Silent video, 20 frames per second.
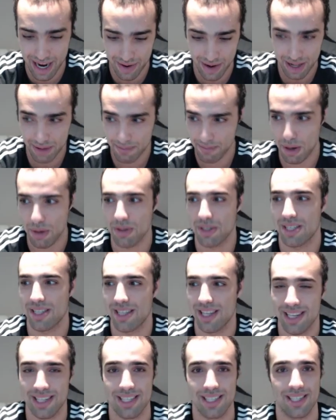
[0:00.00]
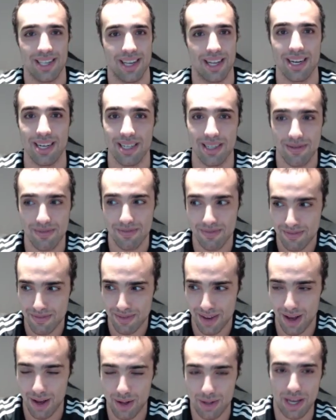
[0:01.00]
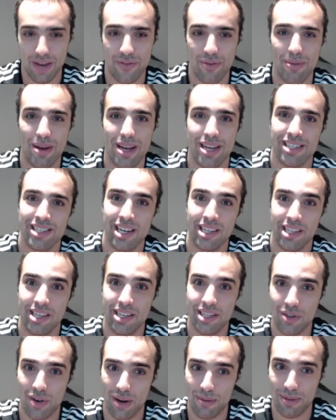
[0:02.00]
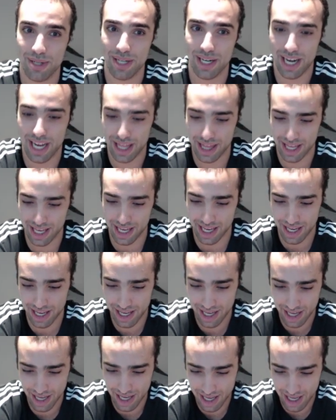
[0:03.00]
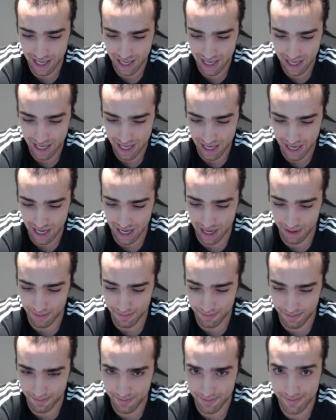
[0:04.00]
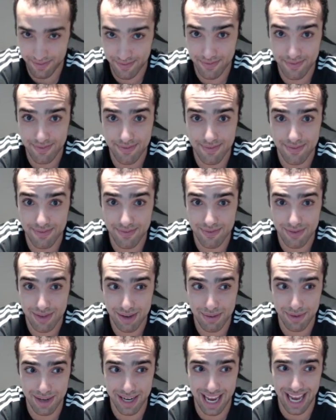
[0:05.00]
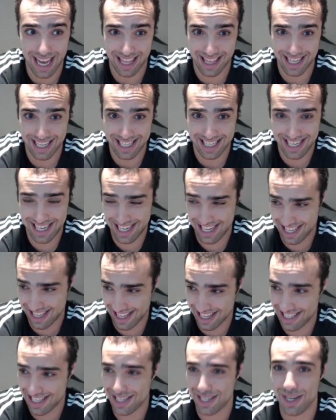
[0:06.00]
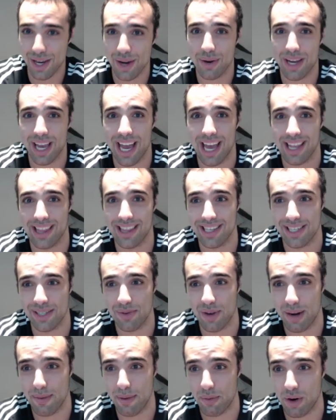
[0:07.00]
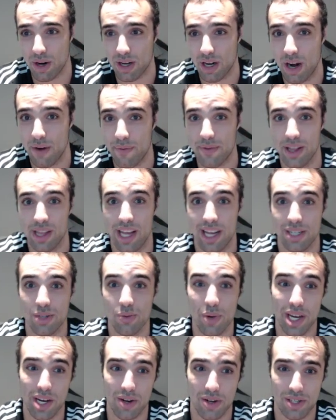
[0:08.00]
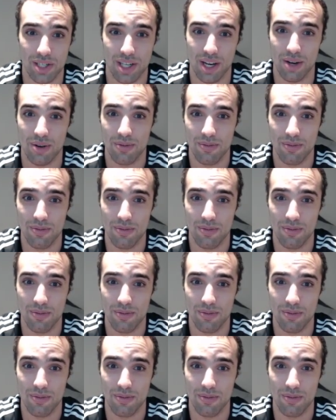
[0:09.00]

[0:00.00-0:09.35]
I'll post this and all the information in the description, I think. But yeah, this is YoCad. This is what I've been working on for the last week or so.